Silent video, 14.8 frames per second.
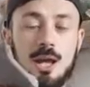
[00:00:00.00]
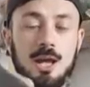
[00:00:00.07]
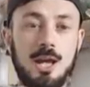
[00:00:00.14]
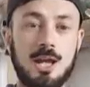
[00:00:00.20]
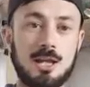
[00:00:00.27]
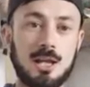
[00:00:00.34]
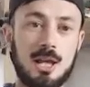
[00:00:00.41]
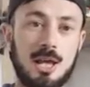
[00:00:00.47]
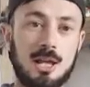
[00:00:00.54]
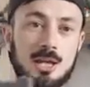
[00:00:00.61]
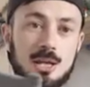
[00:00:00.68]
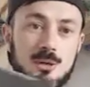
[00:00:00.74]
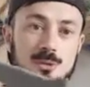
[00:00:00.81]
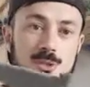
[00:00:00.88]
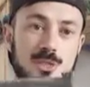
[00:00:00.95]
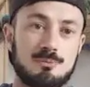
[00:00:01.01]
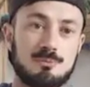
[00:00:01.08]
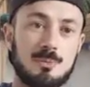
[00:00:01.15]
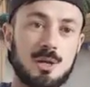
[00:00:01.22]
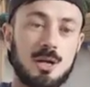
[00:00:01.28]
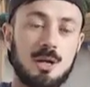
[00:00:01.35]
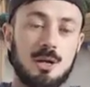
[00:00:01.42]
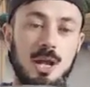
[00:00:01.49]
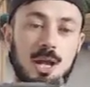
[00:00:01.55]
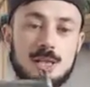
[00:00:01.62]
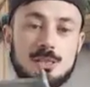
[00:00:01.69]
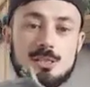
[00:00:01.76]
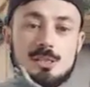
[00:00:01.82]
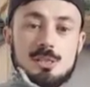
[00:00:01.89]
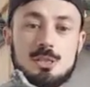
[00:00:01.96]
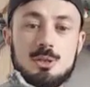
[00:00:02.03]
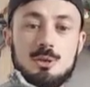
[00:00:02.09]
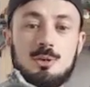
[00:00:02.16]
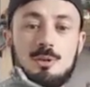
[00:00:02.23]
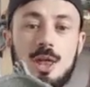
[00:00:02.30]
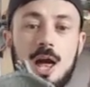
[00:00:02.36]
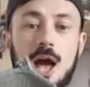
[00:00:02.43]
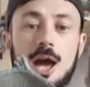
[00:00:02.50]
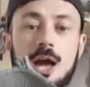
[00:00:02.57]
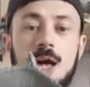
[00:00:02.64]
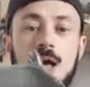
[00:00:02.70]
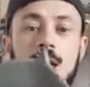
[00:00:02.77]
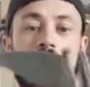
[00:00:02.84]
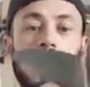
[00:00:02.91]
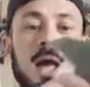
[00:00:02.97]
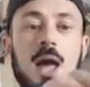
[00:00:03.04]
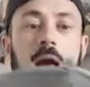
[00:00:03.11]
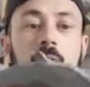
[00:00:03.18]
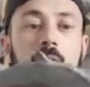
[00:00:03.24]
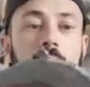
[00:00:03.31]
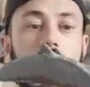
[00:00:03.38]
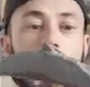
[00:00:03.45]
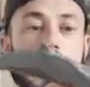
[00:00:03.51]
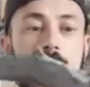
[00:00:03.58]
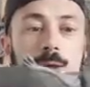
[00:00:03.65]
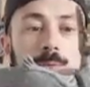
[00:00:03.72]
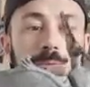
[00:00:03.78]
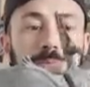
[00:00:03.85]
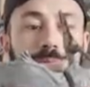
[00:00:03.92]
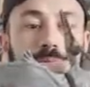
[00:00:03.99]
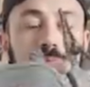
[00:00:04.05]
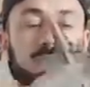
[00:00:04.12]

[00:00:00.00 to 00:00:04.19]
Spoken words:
I kind of like using my own hands to do that.